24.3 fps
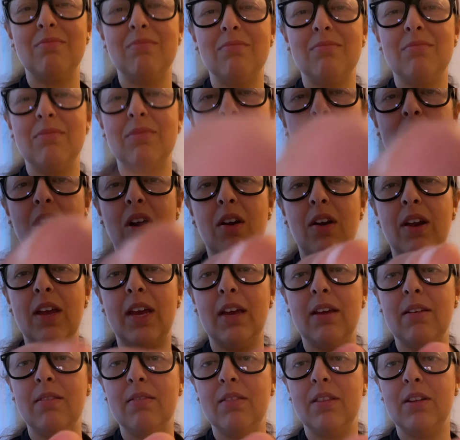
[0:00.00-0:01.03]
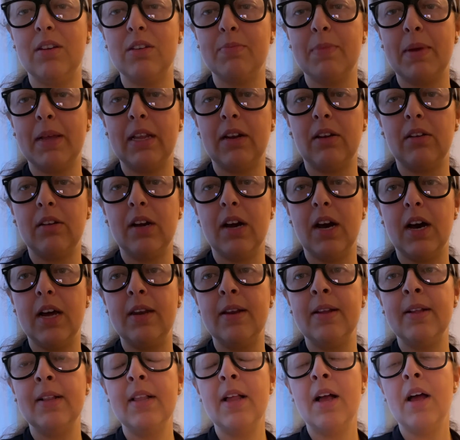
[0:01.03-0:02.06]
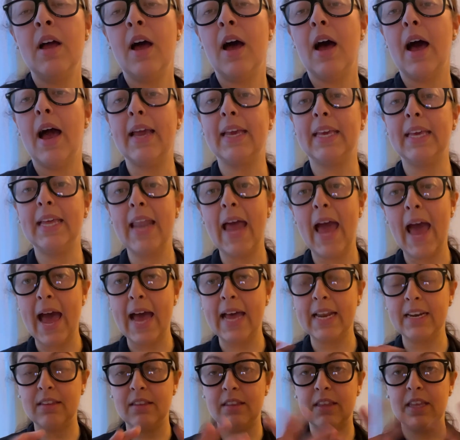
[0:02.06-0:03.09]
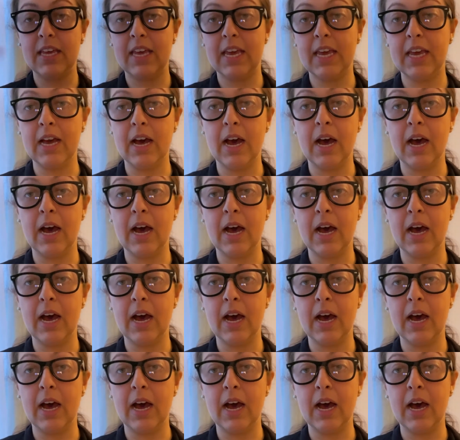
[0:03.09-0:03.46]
sorry, there's my little cut. I can hand the